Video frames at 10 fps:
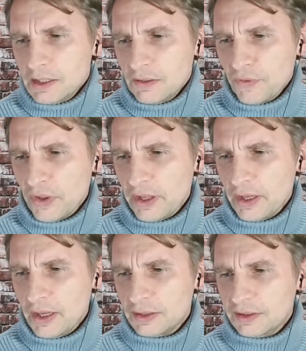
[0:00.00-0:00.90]
for
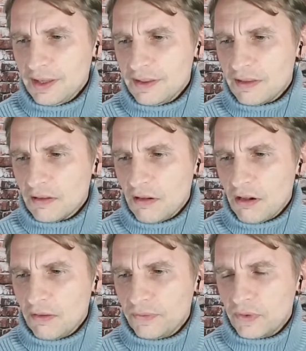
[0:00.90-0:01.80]
the 10th
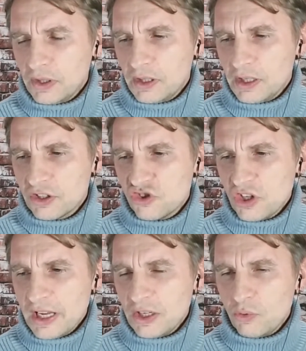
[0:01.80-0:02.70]
of
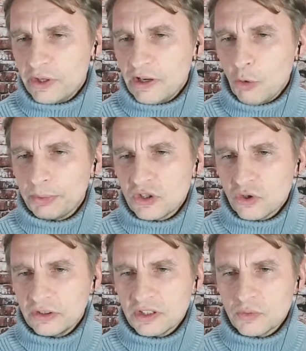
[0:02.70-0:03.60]
January, I hope you
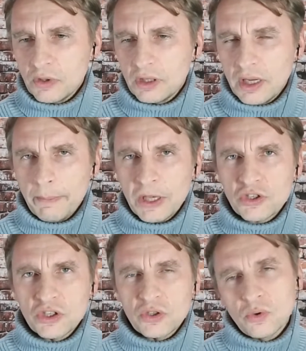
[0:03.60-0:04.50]
enjoyed this one. Make
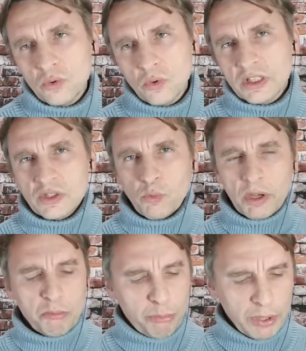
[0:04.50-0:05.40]
sure to
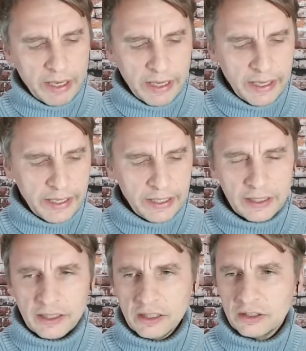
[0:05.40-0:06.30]
swing by
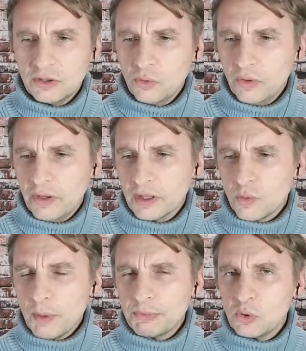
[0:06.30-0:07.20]
to the
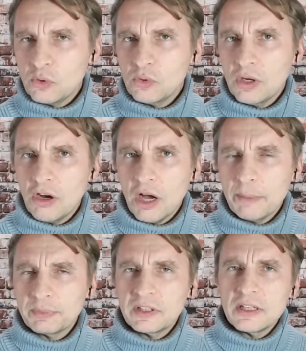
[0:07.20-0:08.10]
crypto
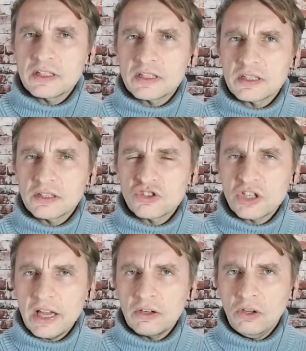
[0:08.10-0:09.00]
updates
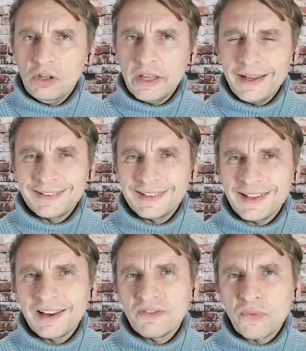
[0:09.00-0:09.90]
channel at
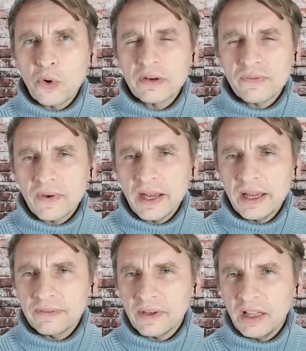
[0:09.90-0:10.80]

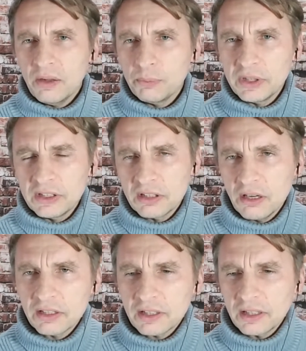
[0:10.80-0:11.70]
10:45. I'll be
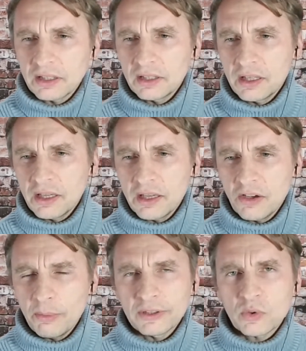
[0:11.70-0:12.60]
talking
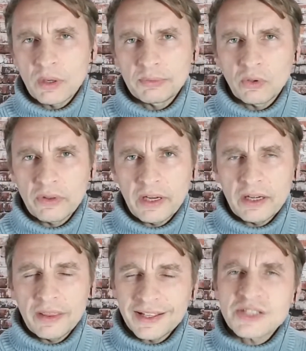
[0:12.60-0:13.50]
about crypto
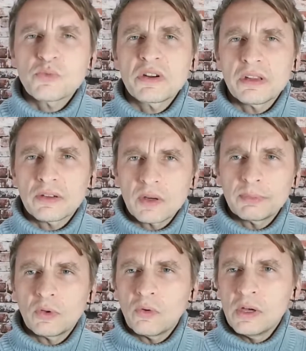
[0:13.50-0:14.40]
there. That's where the
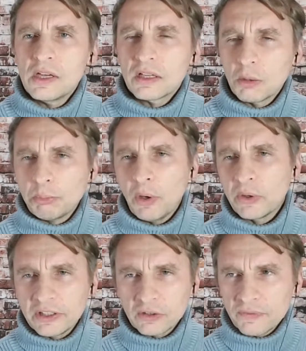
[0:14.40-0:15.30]
crypto
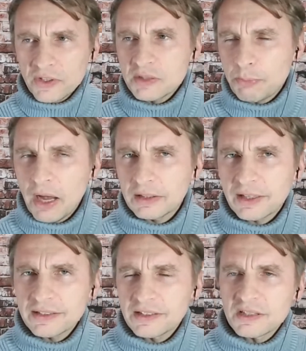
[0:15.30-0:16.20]
component of this
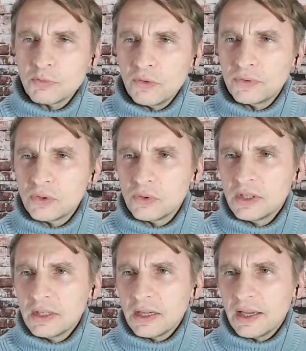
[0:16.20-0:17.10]
podcast has moved to.
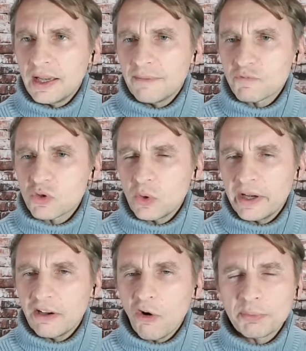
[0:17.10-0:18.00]
So
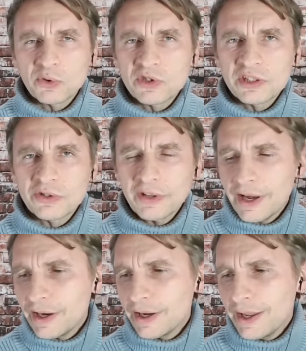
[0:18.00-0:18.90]
I hope to see you
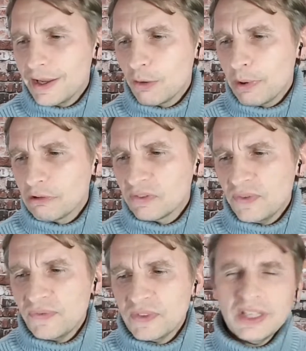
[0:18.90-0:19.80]
there in about
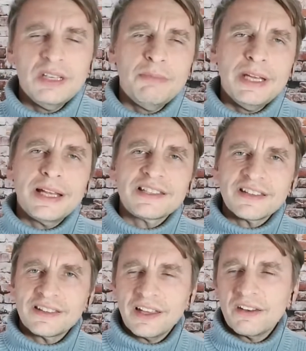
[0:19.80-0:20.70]
15 minutes
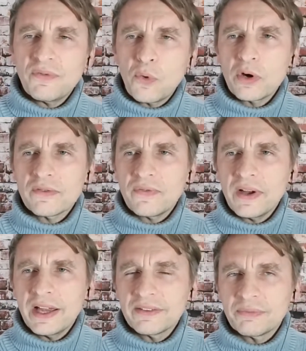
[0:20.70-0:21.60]
at
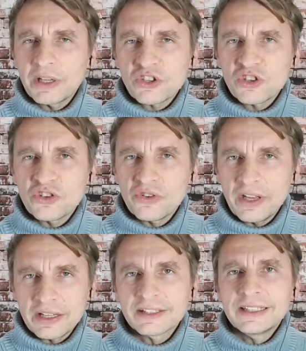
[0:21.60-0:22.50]
10:45. Make sure you're
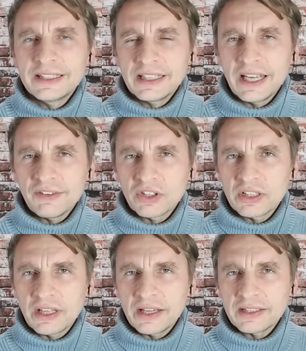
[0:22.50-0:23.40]
there. Have a good
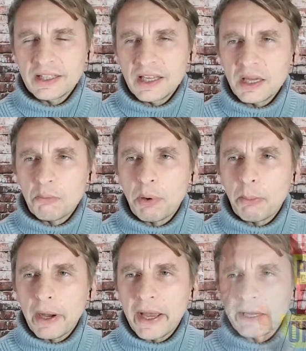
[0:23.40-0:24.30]
night. Bye-bye.